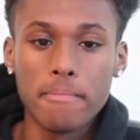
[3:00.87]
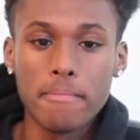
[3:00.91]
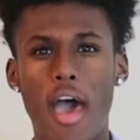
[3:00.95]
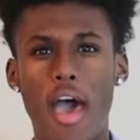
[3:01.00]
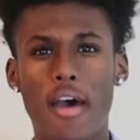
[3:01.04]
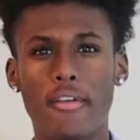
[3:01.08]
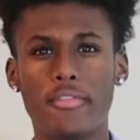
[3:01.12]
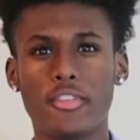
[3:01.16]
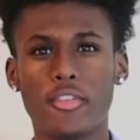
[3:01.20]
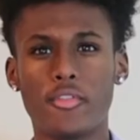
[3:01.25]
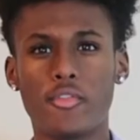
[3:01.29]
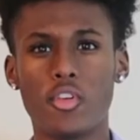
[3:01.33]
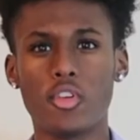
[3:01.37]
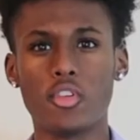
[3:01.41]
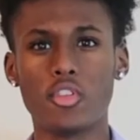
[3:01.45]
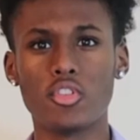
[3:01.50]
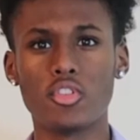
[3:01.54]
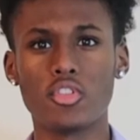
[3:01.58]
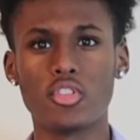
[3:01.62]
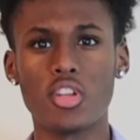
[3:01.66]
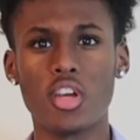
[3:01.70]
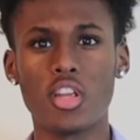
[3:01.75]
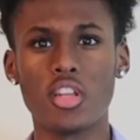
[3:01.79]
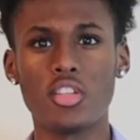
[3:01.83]
After further
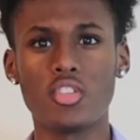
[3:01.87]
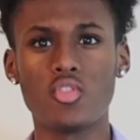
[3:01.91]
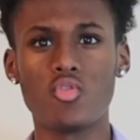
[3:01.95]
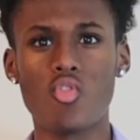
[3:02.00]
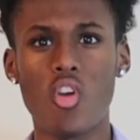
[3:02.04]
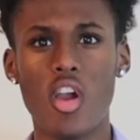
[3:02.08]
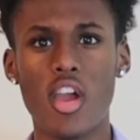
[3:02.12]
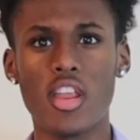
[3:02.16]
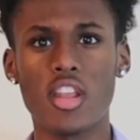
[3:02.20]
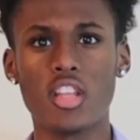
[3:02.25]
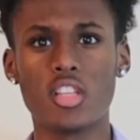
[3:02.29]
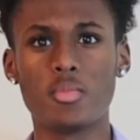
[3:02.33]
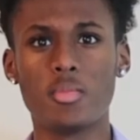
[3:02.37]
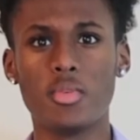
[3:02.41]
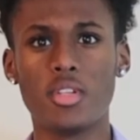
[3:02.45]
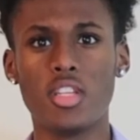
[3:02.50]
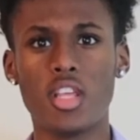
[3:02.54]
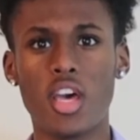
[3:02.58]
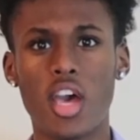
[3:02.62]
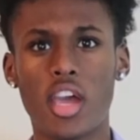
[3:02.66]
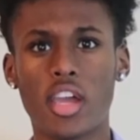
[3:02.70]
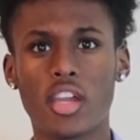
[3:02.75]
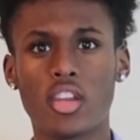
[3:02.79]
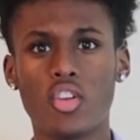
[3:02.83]
studies, Ryan has been
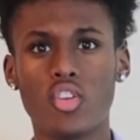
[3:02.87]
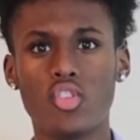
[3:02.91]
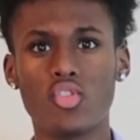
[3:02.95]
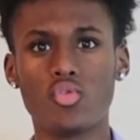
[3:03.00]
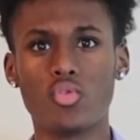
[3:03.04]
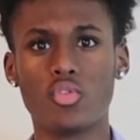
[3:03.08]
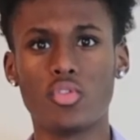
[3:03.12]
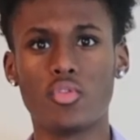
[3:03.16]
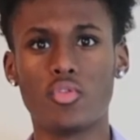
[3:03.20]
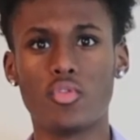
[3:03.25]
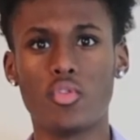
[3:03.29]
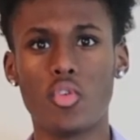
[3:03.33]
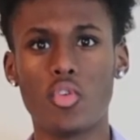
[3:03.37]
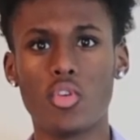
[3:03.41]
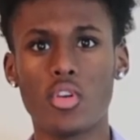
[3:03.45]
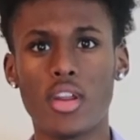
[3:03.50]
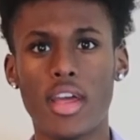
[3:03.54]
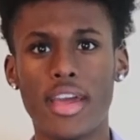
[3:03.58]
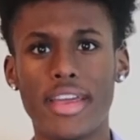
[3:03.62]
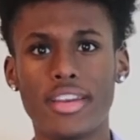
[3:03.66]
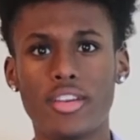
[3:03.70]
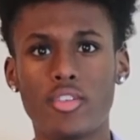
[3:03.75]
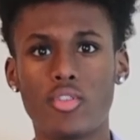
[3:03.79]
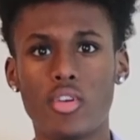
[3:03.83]
diagnosed with
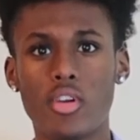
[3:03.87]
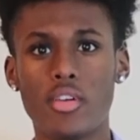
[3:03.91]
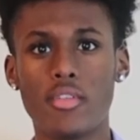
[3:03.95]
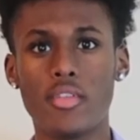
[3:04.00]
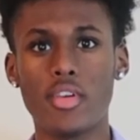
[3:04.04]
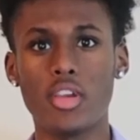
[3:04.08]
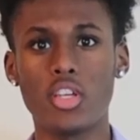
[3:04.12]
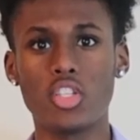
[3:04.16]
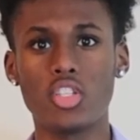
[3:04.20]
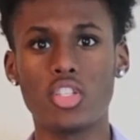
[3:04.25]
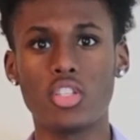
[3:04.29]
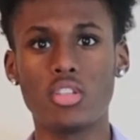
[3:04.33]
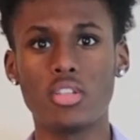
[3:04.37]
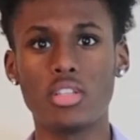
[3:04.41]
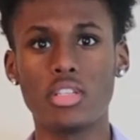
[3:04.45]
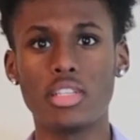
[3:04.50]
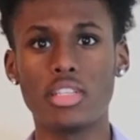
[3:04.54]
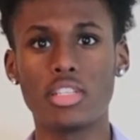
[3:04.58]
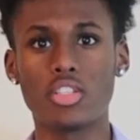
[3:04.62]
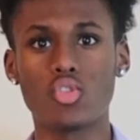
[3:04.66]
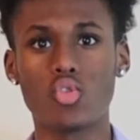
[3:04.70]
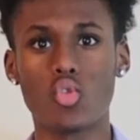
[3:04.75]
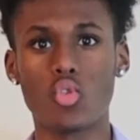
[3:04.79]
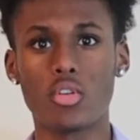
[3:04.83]
Fortnite Craving
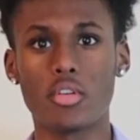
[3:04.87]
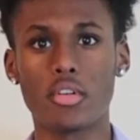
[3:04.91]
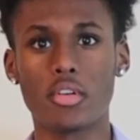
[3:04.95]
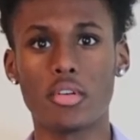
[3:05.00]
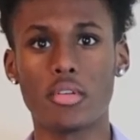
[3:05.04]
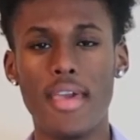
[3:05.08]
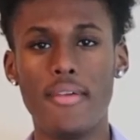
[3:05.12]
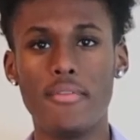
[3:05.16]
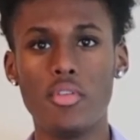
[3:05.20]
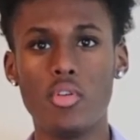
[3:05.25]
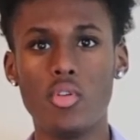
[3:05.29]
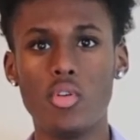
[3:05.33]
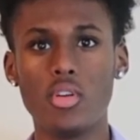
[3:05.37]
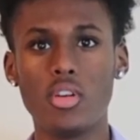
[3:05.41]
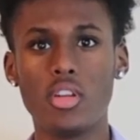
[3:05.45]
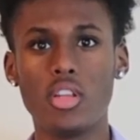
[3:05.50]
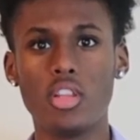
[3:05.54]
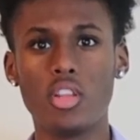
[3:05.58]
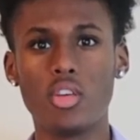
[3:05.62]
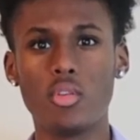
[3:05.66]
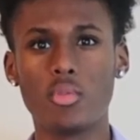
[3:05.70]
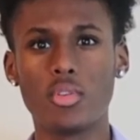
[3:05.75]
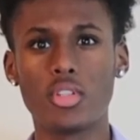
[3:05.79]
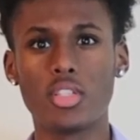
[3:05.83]
Disorder. If you are
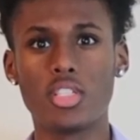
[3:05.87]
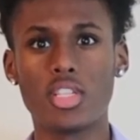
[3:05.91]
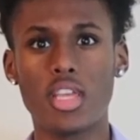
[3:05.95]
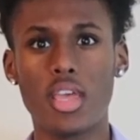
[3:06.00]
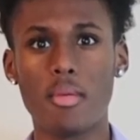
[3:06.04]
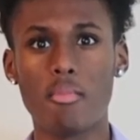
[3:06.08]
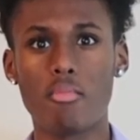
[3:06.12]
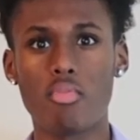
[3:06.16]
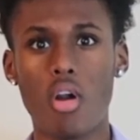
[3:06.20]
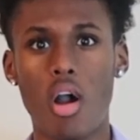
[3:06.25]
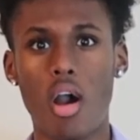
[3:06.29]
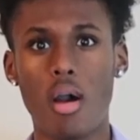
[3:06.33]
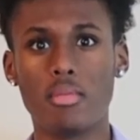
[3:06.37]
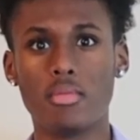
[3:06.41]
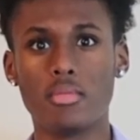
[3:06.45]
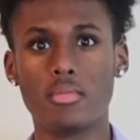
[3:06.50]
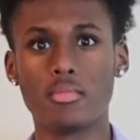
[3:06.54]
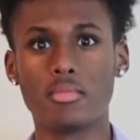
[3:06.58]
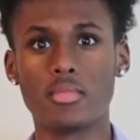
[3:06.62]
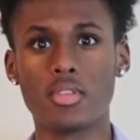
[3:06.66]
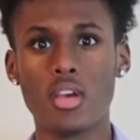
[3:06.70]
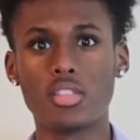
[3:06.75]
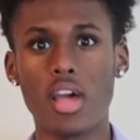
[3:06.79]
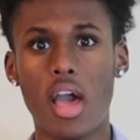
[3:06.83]
dealing with the same problem,
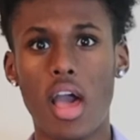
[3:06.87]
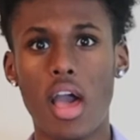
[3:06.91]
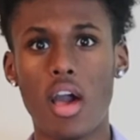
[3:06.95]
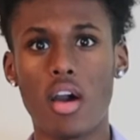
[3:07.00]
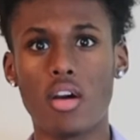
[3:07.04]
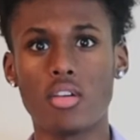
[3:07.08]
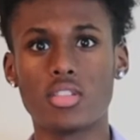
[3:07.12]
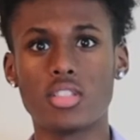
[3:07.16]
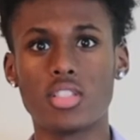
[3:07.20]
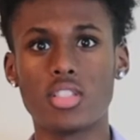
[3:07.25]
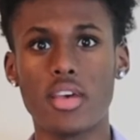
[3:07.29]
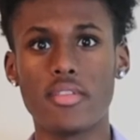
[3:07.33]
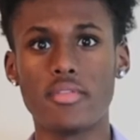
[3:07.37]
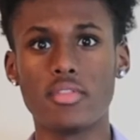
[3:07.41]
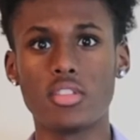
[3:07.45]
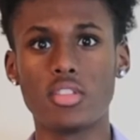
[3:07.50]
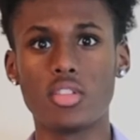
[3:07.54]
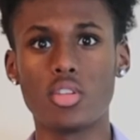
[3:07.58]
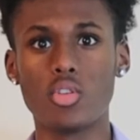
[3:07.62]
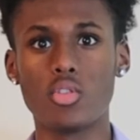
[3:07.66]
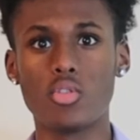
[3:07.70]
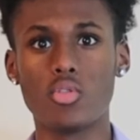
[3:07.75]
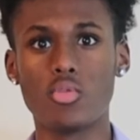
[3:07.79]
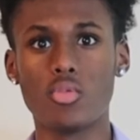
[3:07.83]
dial
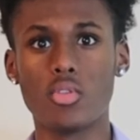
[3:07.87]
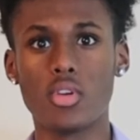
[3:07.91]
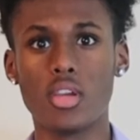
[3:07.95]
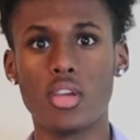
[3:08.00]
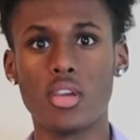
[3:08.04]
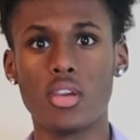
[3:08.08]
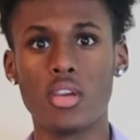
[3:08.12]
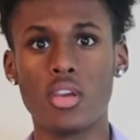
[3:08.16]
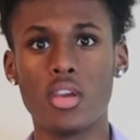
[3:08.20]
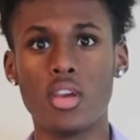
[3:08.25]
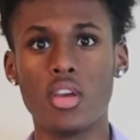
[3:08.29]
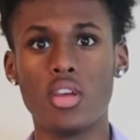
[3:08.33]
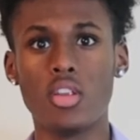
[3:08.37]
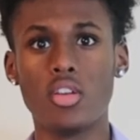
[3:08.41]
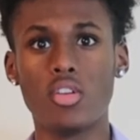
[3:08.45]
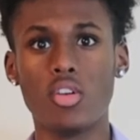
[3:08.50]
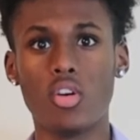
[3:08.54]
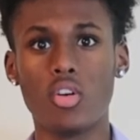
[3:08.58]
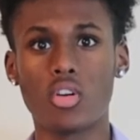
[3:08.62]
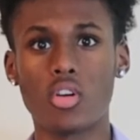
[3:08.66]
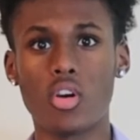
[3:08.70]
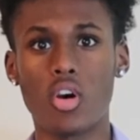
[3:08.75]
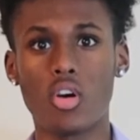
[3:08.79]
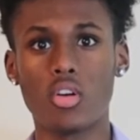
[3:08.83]
703.
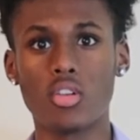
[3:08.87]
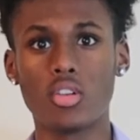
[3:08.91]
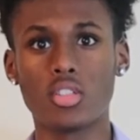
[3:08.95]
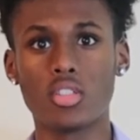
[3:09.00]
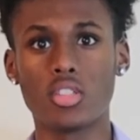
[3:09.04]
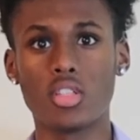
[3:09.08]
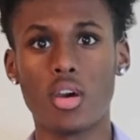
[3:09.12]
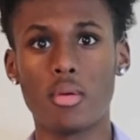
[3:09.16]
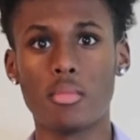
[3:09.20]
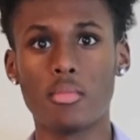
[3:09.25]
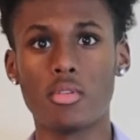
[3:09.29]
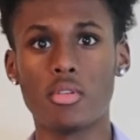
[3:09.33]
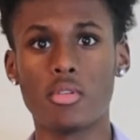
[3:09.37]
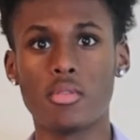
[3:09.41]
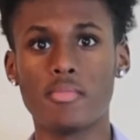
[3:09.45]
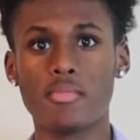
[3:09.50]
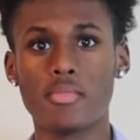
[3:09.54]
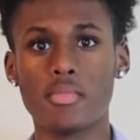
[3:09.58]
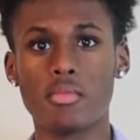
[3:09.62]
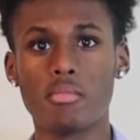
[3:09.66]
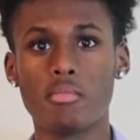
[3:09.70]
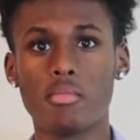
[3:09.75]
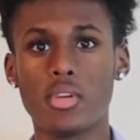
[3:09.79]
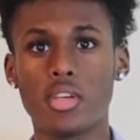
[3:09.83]
Don't call this number,
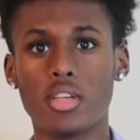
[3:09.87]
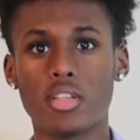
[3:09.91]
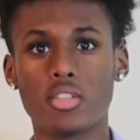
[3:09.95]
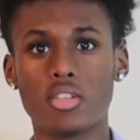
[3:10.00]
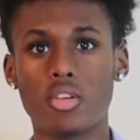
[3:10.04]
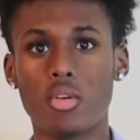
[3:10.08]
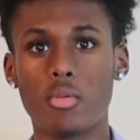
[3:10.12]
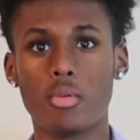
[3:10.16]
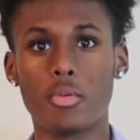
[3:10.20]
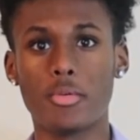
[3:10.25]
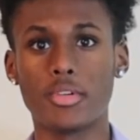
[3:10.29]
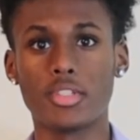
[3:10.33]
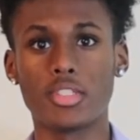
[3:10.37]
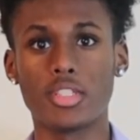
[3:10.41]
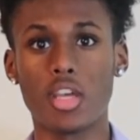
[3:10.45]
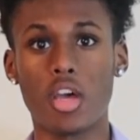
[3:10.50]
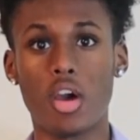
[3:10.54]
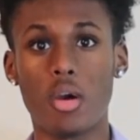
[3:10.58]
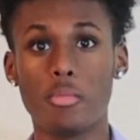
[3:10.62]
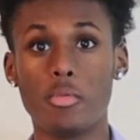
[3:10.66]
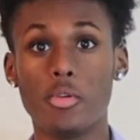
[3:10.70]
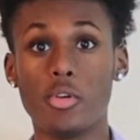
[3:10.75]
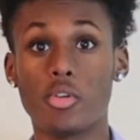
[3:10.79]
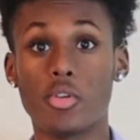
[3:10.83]
because no one wants to
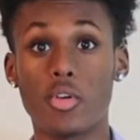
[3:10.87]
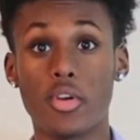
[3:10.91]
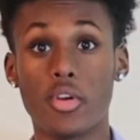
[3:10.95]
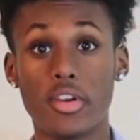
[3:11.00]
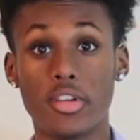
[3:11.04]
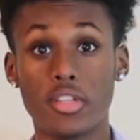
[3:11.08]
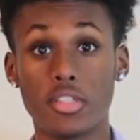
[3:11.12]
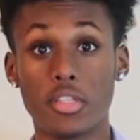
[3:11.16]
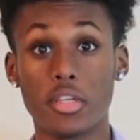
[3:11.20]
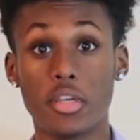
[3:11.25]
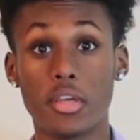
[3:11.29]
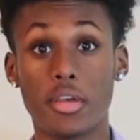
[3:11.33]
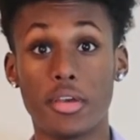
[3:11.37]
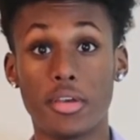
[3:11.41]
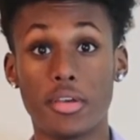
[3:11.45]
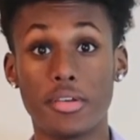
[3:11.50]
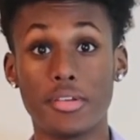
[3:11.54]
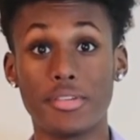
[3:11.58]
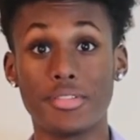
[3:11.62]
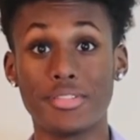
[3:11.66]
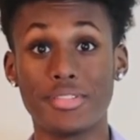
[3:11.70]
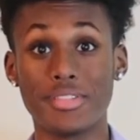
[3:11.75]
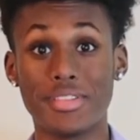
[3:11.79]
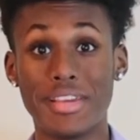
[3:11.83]
help your crazy
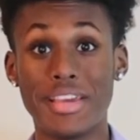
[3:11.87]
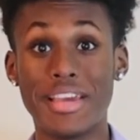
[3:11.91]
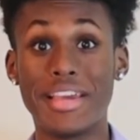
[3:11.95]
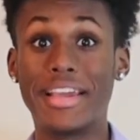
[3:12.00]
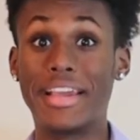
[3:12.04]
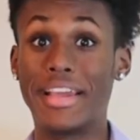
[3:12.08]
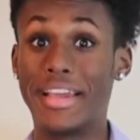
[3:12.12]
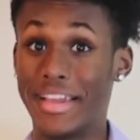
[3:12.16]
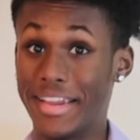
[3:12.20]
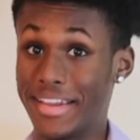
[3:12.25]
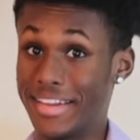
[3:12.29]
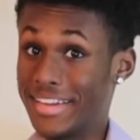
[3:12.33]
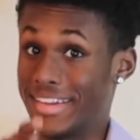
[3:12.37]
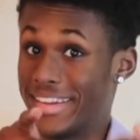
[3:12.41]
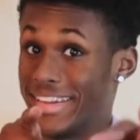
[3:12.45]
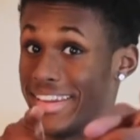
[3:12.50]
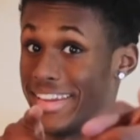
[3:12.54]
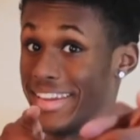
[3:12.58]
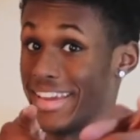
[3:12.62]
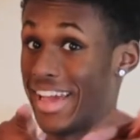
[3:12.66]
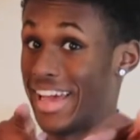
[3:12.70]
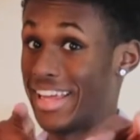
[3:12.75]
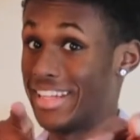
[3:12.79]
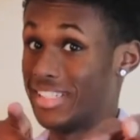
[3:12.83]
ass.
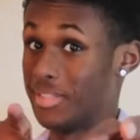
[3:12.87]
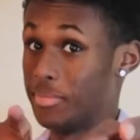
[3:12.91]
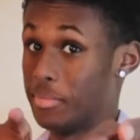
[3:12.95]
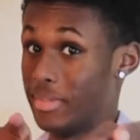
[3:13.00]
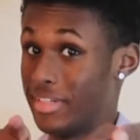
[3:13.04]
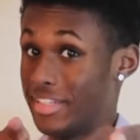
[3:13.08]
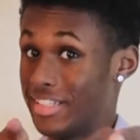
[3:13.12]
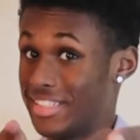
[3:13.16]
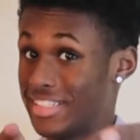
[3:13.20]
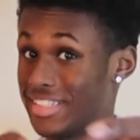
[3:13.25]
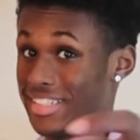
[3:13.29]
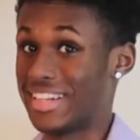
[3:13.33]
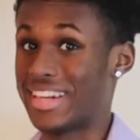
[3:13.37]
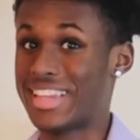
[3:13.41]
Gotcha, bitch.